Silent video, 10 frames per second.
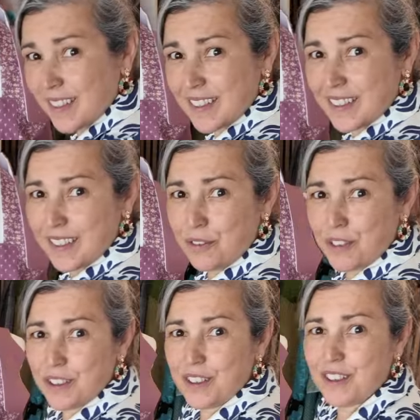see
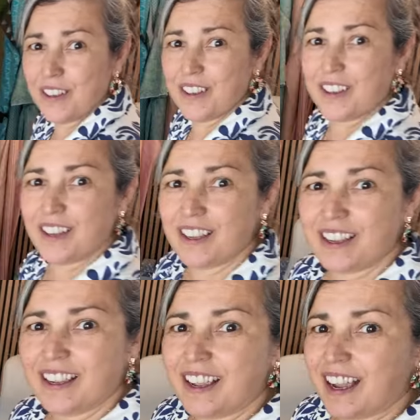if you,
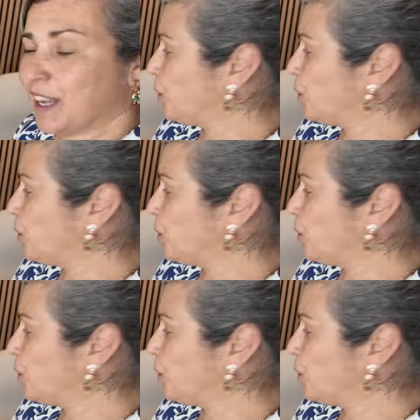I